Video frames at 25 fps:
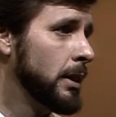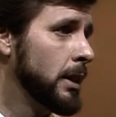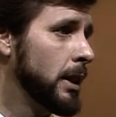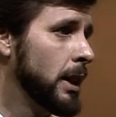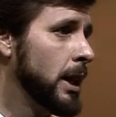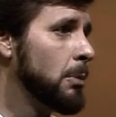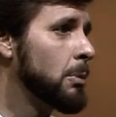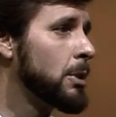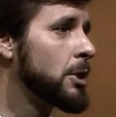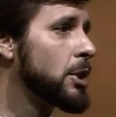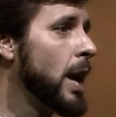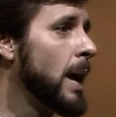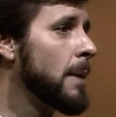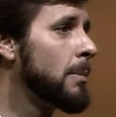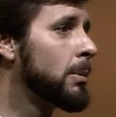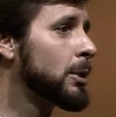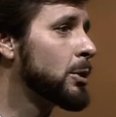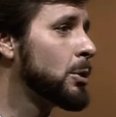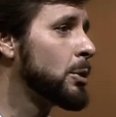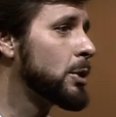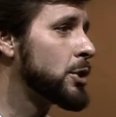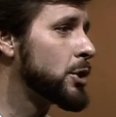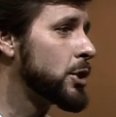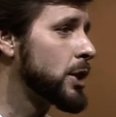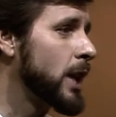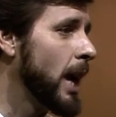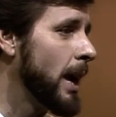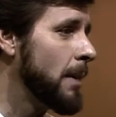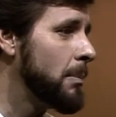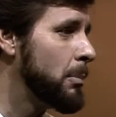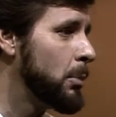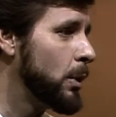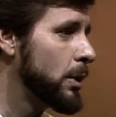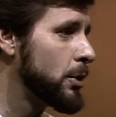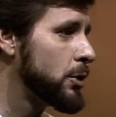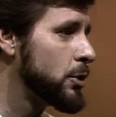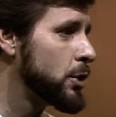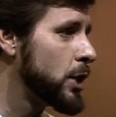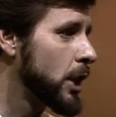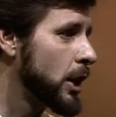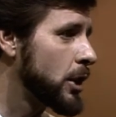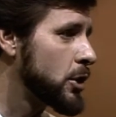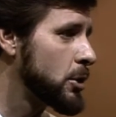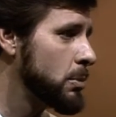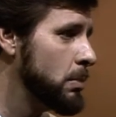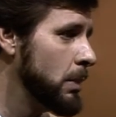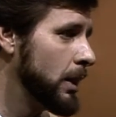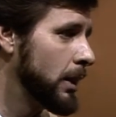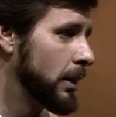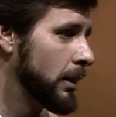he was able to escape with
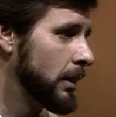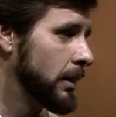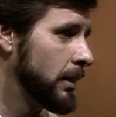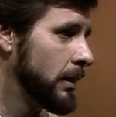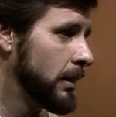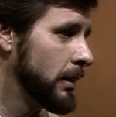six men,